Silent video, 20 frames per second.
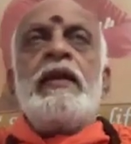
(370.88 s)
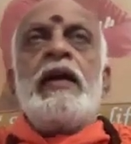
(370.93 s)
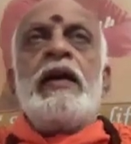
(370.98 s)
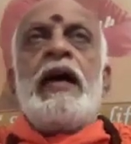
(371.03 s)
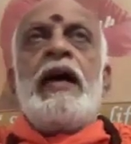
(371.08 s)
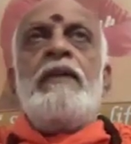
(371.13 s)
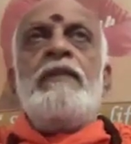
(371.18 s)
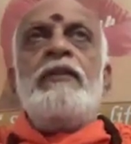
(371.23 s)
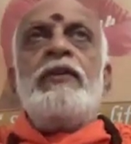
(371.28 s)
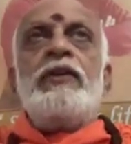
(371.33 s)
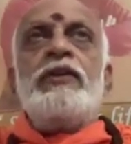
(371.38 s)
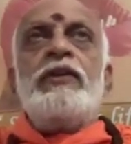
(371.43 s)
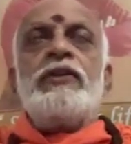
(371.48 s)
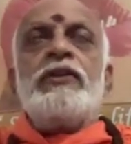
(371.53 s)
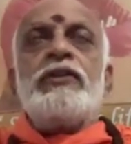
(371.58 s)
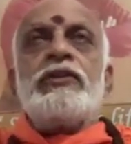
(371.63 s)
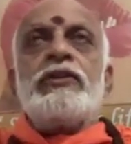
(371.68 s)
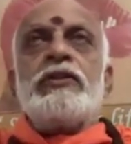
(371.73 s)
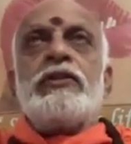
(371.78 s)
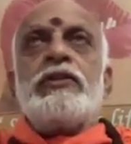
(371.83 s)
I
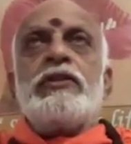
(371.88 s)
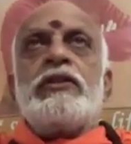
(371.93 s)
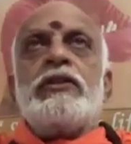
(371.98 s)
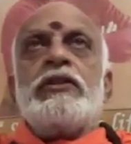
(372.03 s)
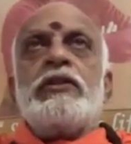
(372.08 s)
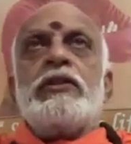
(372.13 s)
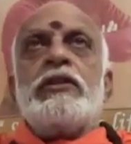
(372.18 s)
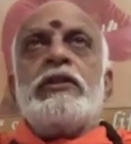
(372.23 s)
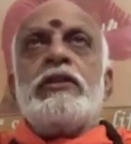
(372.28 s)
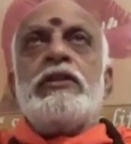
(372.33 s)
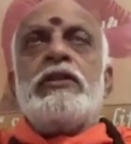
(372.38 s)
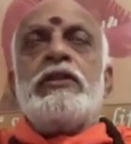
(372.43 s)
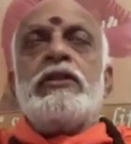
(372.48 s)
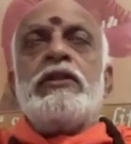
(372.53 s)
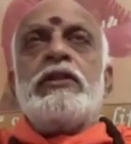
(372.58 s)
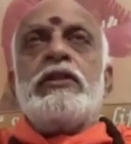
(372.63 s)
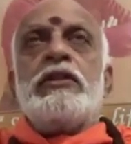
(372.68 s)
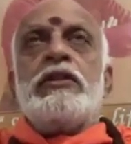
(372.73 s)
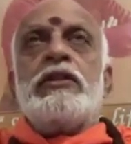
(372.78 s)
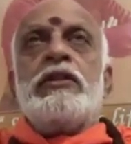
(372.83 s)
was
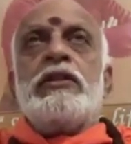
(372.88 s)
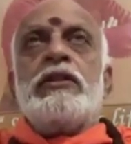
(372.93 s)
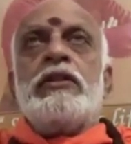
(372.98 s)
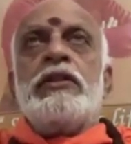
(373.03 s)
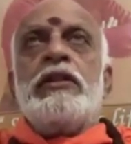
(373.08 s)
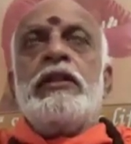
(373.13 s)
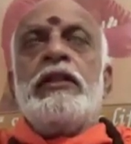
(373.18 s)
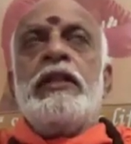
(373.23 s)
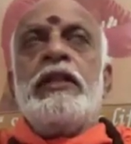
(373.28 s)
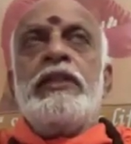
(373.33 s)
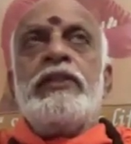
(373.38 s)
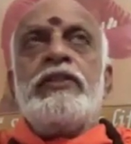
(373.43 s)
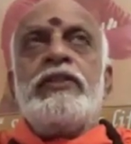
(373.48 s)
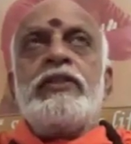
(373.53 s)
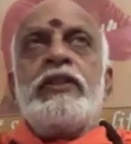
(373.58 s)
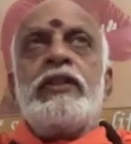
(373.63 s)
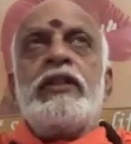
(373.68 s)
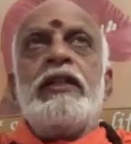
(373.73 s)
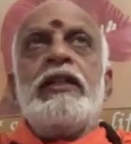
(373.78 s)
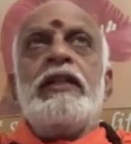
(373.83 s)

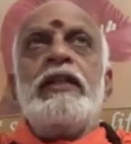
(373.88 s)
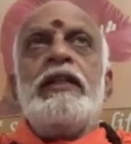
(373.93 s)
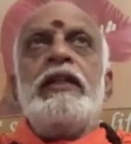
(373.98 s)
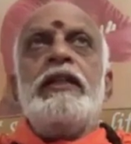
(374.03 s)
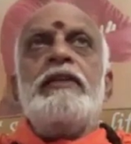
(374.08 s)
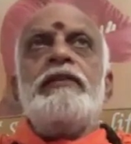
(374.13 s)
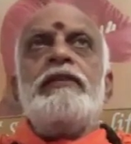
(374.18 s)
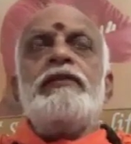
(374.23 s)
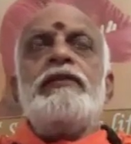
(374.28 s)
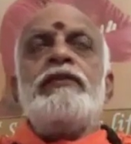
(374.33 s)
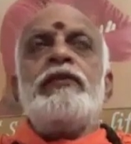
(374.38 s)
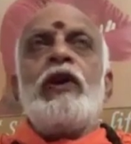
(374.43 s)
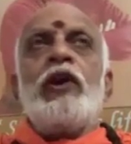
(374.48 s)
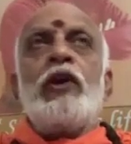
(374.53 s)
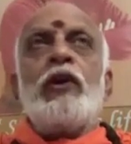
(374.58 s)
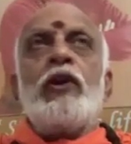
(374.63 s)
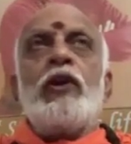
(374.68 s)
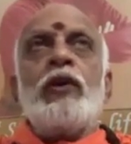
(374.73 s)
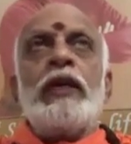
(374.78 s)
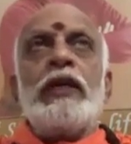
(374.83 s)
literally
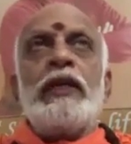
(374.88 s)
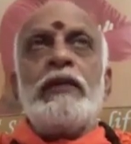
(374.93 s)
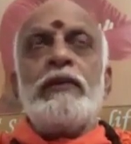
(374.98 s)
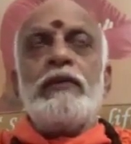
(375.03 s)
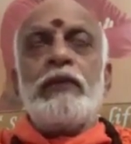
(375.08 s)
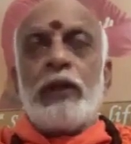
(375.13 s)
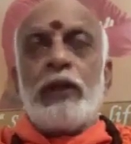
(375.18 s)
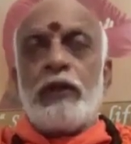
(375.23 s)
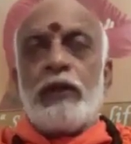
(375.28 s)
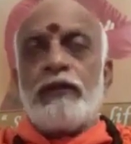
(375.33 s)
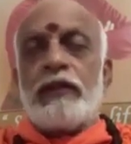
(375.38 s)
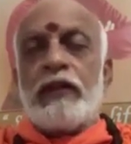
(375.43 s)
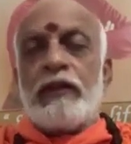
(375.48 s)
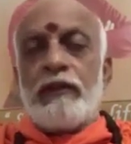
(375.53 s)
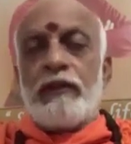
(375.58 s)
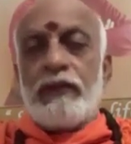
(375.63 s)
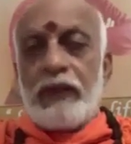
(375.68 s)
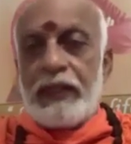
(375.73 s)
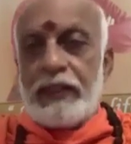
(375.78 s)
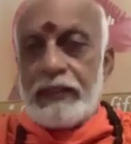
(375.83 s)
following one of the
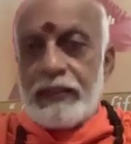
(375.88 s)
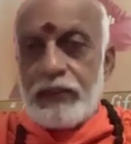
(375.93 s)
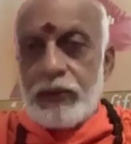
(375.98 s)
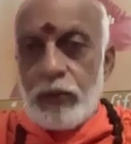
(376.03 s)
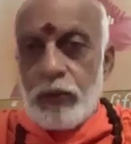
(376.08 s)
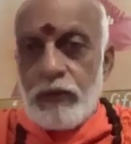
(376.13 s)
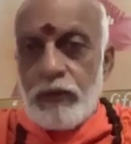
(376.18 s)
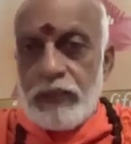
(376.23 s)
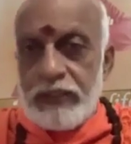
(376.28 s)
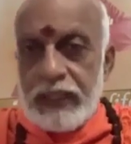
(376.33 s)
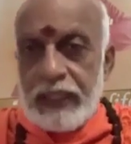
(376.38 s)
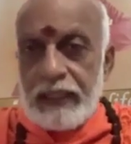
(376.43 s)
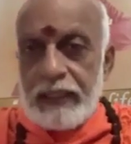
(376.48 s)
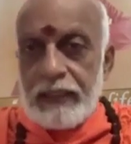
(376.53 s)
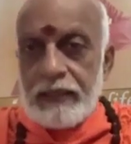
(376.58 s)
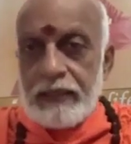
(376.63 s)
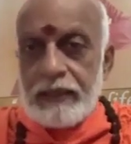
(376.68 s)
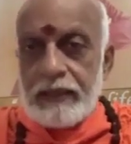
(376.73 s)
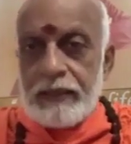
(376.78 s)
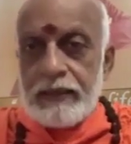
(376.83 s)
ways through which I
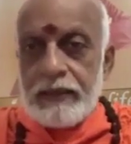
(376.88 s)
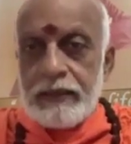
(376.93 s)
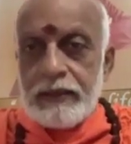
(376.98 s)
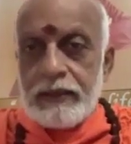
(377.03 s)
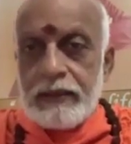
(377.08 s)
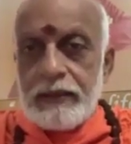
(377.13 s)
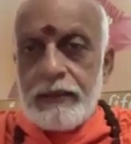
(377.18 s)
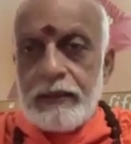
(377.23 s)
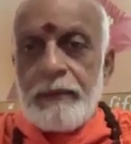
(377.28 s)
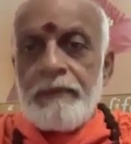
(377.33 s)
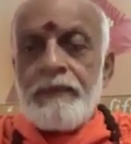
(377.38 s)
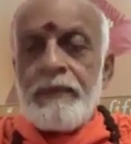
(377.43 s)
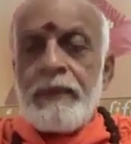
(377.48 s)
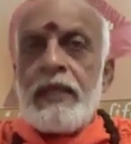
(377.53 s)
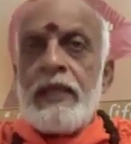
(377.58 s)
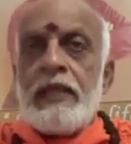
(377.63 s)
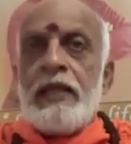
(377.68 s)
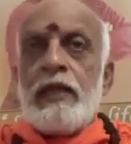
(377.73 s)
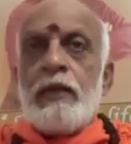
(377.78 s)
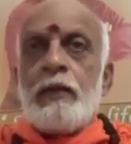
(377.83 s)
learned,
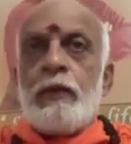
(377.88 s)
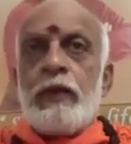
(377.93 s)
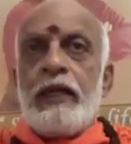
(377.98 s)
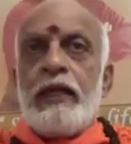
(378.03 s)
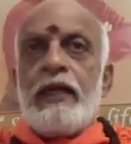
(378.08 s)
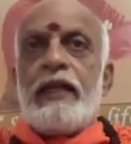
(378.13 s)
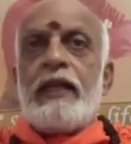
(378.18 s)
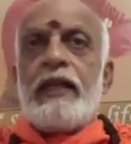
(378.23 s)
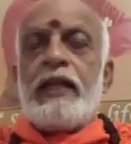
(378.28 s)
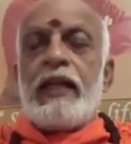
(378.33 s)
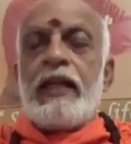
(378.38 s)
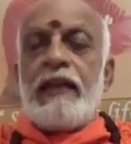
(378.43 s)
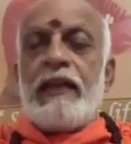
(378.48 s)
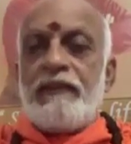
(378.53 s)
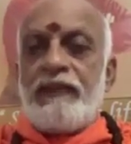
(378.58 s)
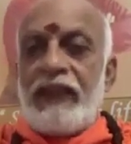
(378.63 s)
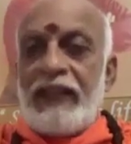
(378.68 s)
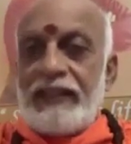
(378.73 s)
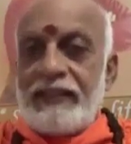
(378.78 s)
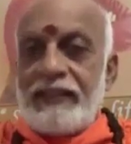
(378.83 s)
where
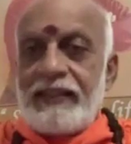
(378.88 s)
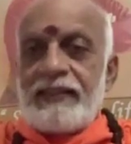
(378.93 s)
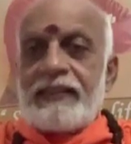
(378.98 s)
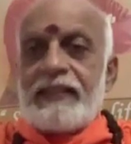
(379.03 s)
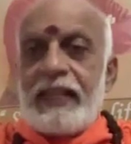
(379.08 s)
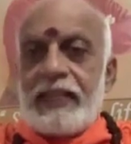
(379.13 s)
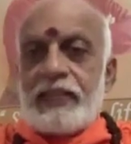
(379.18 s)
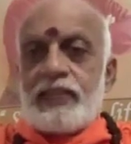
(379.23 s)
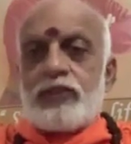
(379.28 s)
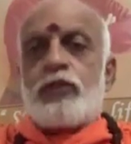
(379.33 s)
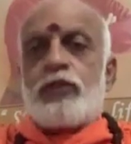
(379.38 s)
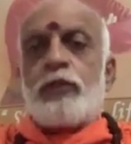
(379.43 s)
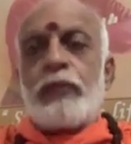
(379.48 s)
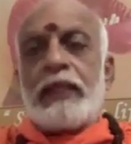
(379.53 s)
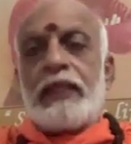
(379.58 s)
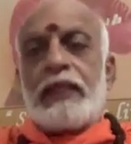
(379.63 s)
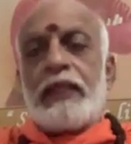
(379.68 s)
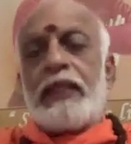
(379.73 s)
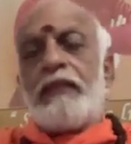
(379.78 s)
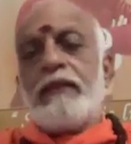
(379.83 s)
emphasis has to
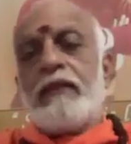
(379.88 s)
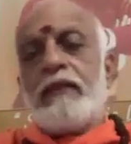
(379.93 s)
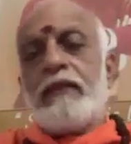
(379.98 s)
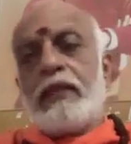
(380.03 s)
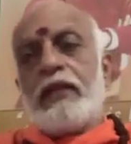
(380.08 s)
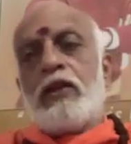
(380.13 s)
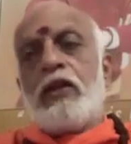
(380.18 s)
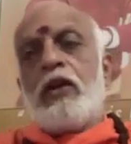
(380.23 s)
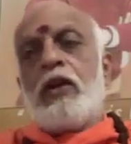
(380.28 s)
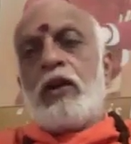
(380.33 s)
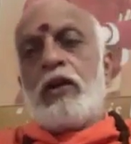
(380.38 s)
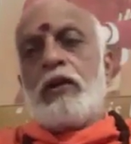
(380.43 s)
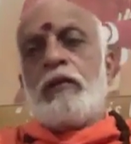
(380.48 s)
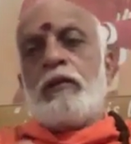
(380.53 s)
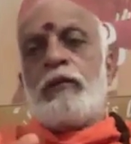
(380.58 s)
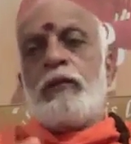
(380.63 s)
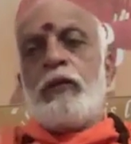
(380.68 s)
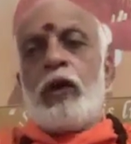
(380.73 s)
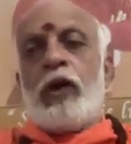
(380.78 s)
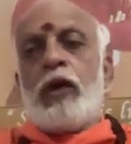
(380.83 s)
be given on
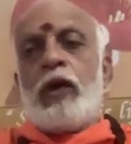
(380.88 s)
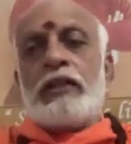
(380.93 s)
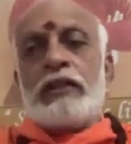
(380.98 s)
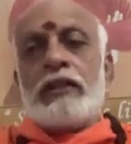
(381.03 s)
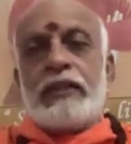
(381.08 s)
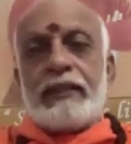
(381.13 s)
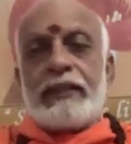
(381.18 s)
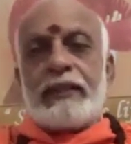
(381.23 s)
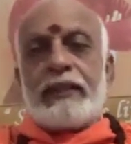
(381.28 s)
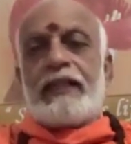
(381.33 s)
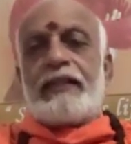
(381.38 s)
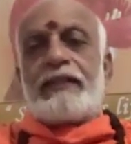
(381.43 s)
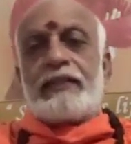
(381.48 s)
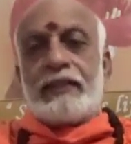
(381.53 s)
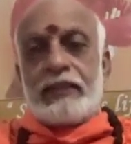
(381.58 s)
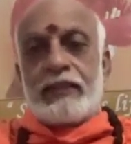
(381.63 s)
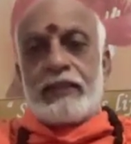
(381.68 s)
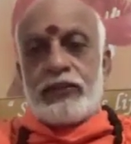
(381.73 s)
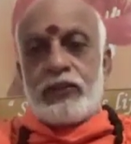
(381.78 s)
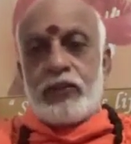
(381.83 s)
what the
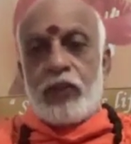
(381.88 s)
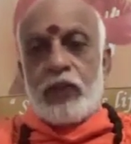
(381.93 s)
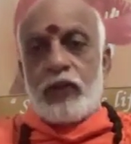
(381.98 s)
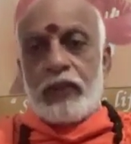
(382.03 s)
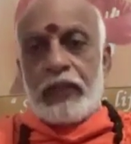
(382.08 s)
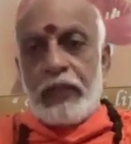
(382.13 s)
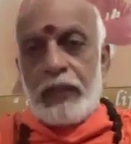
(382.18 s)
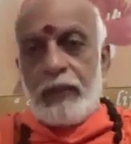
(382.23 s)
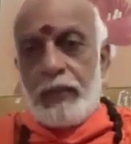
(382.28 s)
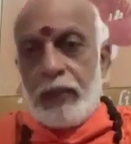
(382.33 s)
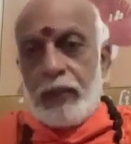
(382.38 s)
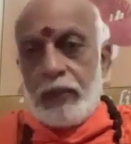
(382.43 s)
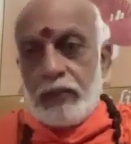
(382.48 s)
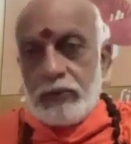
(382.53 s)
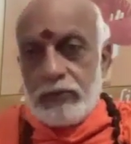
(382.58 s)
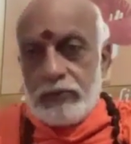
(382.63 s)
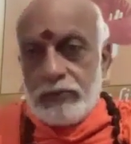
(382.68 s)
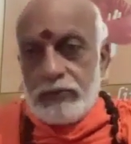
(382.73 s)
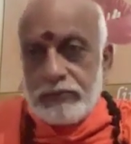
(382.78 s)
text is talking about.